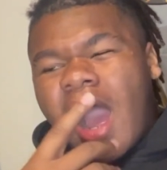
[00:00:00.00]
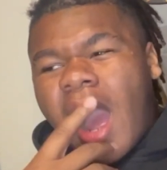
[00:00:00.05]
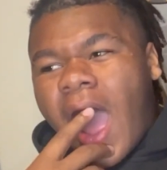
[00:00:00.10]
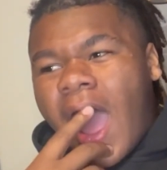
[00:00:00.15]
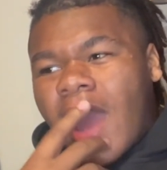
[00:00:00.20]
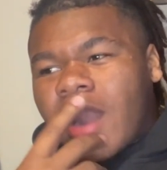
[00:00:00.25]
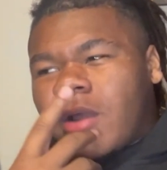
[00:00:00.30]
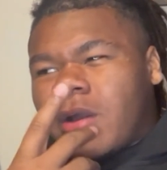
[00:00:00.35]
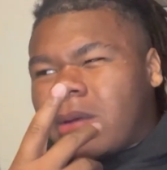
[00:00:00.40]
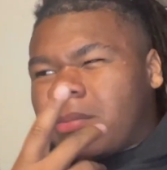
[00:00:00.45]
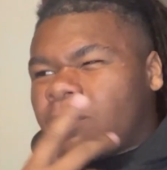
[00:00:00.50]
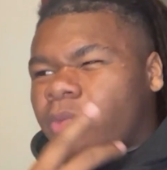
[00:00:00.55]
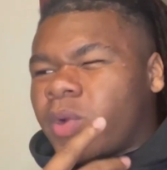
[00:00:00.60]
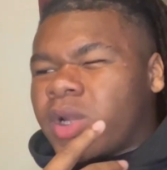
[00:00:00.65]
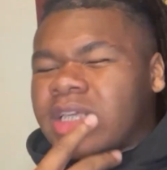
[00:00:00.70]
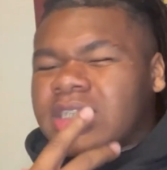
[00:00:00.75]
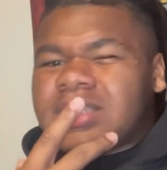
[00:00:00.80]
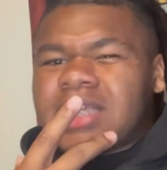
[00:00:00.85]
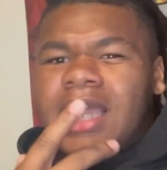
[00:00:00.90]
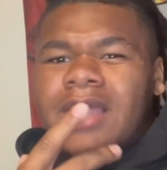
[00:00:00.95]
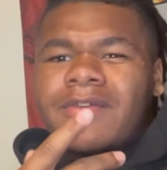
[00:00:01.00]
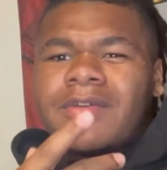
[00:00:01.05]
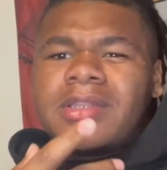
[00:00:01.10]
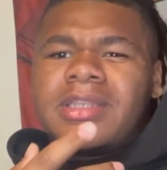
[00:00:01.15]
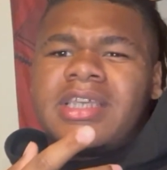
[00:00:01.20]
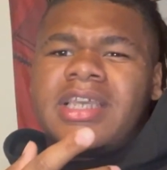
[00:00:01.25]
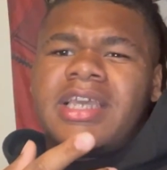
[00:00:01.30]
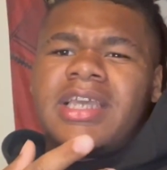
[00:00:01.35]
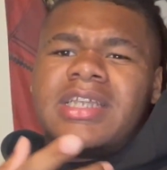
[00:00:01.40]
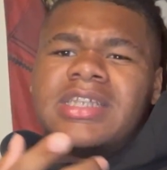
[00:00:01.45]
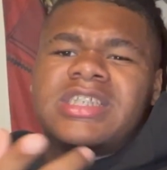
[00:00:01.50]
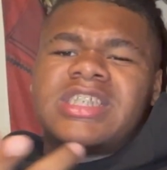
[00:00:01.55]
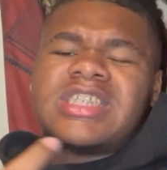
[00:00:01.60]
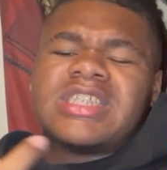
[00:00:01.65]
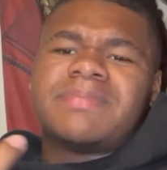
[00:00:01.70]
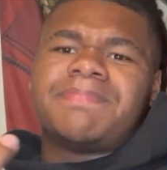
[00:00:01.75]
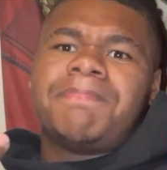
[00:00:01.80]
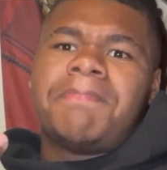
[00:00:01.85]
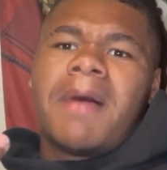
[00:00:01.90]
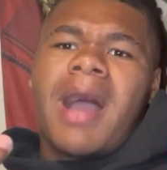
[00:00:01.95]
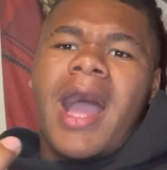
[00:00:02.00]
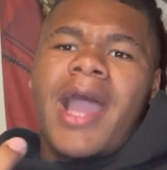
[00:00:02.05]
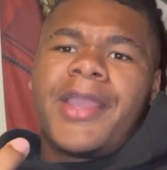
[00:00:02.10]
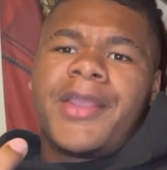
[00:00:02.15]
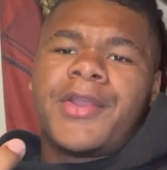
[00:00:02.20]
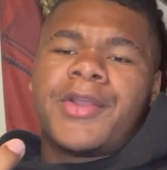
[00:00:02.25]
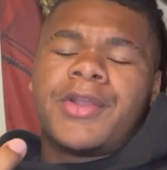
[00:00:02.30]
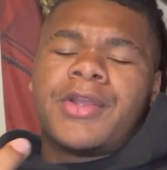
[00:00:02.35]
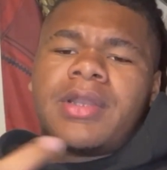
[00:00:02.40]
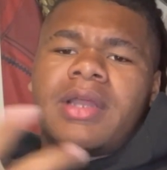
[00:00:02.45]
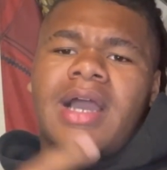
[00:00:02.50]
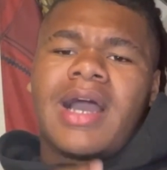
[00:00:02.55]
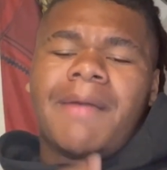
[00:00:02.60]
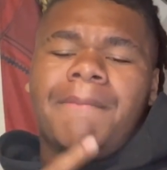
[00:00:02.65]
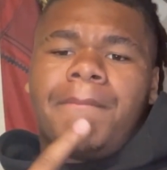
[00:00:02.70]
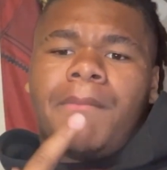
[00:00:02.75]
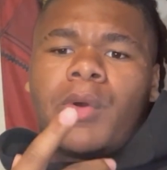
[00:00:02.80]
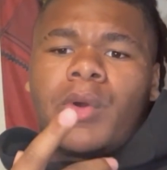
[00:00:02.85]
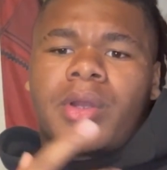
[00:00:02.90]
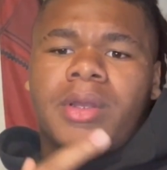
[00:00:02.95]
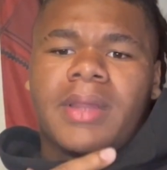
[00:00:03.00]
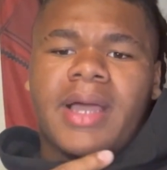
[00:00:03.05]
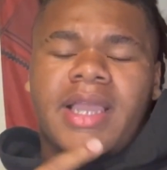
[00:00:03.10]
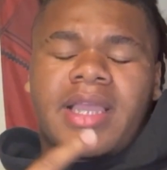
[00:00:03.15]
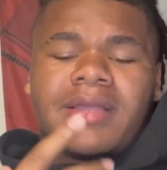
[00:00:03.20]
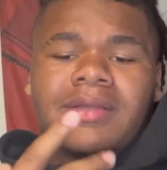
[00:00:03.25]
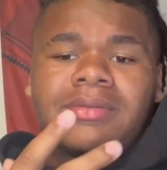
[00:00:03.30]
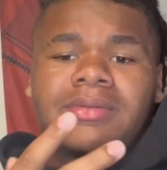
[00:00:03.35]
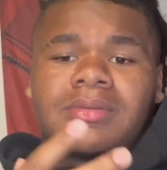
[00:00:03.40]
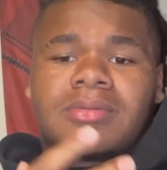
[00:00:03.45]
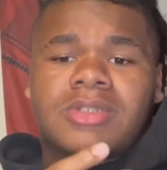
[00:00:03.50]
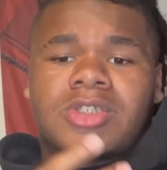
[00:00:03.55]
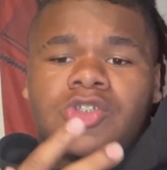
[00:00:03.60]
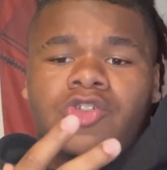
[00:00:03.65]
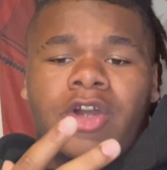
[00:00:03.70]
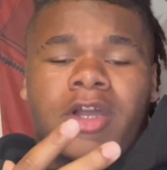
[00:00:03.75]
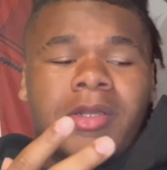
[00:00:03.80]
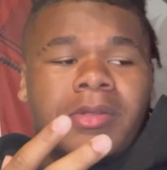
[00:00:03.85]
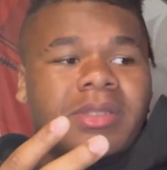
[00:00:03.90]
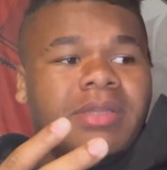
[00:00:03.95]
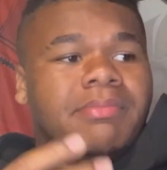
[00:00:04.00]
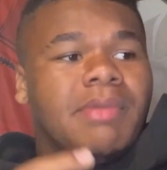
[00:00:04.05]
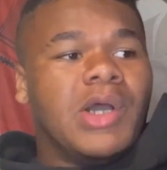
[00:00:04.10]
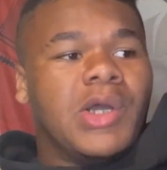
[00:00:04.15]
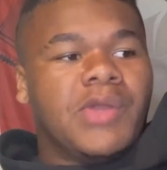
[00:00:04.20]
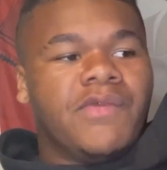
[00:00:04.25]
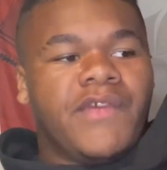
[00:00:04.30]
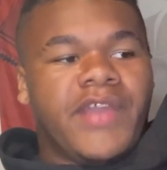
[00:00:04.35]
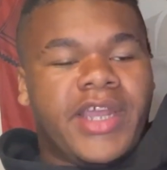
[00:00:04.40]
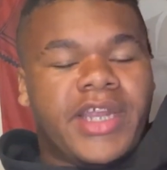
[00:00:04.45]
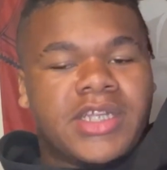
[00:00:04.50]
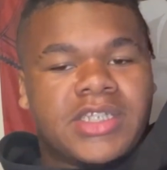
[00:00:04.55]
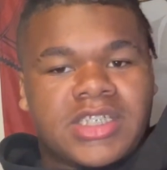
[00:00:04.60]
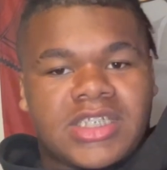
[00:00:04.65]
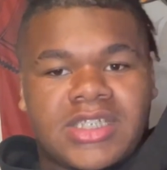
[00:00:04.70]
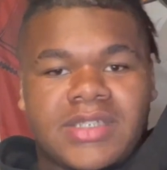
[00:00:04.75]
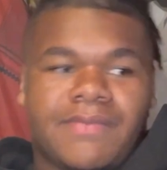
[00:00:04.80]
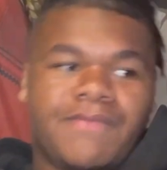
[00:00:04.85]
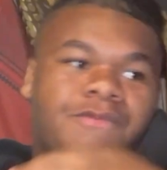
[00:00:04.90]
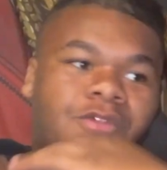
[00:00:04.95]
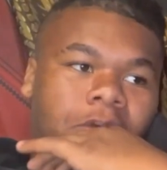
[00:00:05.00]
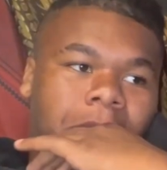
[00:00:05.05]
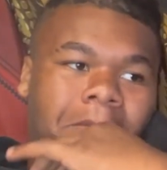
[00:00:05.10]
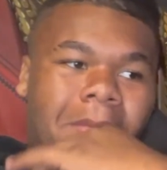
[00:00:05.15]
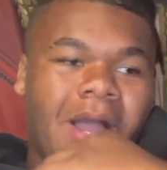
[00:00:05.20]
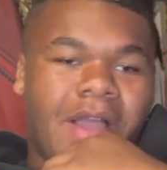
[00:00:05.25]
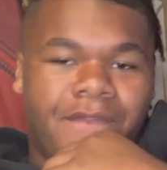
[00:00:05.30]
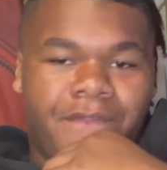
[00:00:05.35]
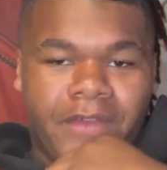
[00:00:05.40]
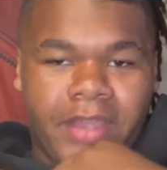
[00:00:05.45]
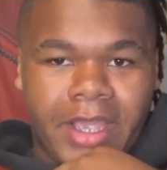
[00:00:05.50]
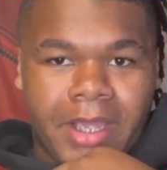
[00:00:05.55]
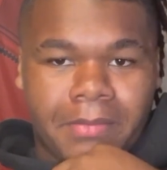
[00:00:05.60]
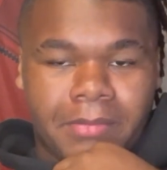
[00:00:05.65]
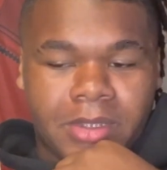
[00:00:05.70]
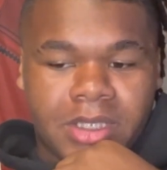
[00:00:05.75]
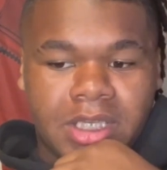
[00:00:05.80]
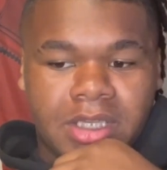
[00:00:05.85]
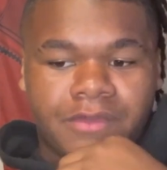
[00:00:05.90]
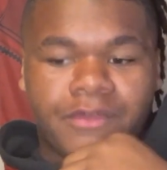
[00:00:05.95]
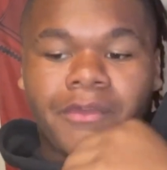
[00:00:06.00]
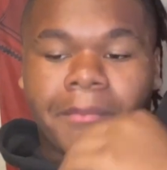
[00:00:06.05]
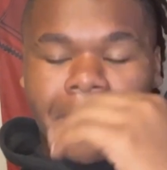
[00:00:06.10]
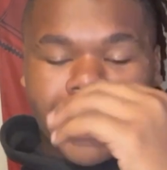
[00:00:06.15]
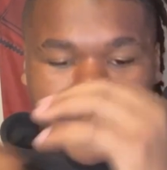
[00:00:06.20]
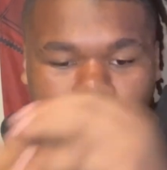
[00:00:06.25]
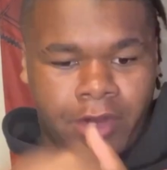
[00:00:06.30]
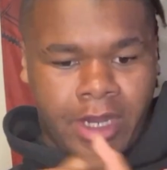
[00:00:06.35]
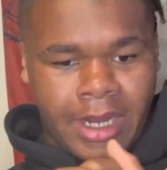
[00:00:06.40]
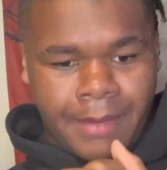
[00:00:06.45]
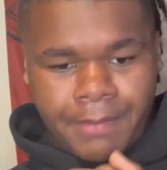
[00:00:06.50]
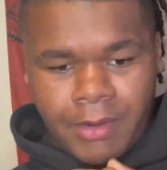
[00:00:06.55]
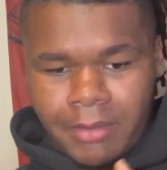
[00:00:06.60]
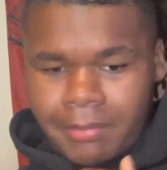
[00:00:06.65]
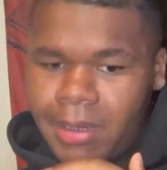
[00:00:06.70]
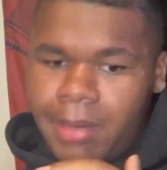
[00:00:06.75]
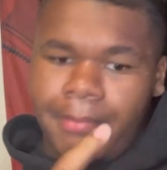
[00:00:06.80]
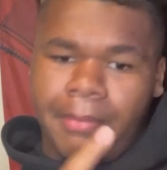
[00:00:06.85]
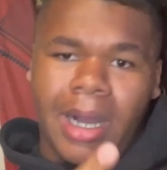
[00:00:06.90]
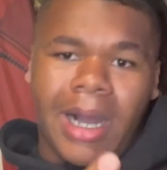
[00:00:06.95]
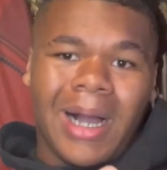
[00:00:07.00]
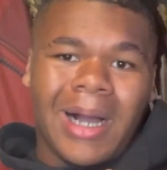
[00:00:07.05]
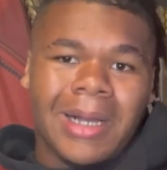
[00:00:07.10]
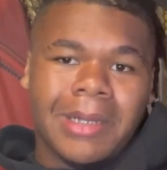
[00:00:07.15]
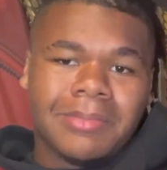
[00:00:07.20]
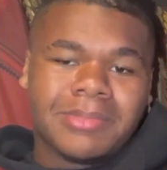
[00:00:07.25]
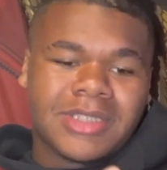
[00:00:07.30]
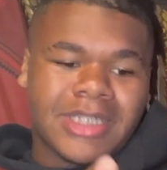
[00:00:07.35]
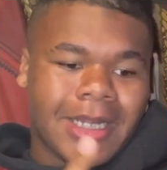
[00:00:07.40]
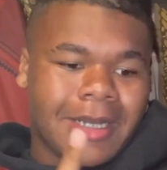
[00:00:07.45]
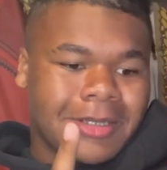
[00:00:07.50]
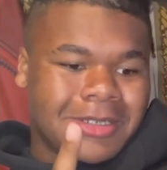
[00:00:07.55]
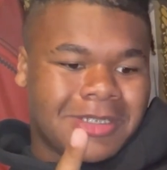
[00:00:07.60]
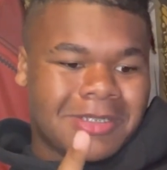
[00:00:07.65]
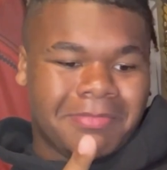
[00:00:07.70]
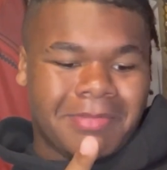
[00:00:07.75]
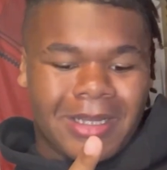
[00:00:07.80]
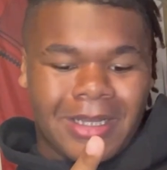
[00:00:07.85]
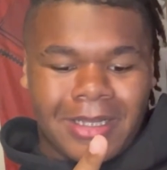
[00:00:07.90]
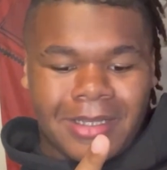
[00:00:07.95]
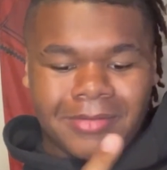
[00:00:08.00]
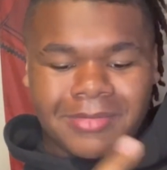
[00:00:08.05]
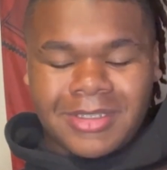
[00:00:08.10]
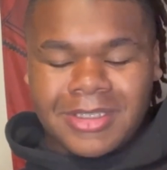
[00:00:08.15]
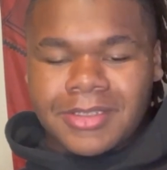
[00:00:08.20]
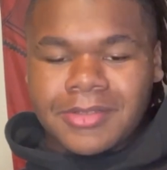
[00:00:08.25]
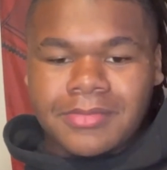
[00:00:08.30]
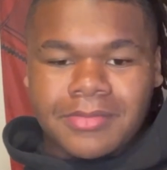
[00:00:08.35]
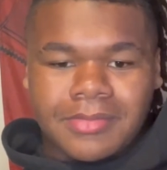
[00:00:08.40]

I don't, I wouldn't say I really get inspired. I'm more like strongly motivated just from my family, from my grandpa, my mom, shout outs to moms.